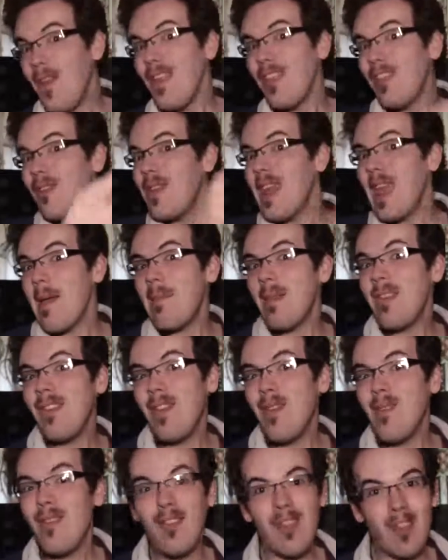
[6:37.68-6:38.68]
first three
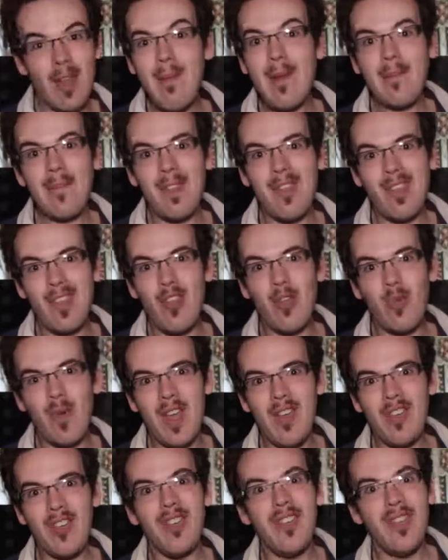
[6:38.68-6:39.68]
episodes sum up the
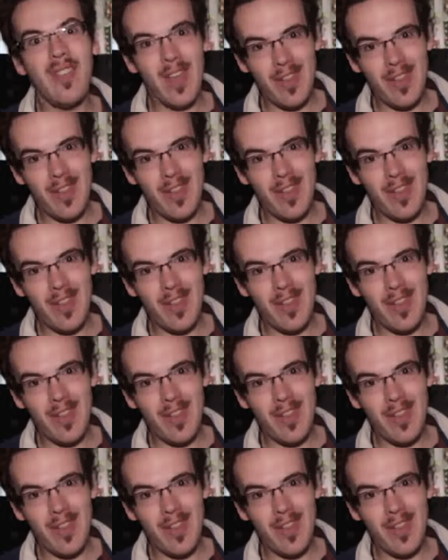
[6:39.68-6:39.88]
situation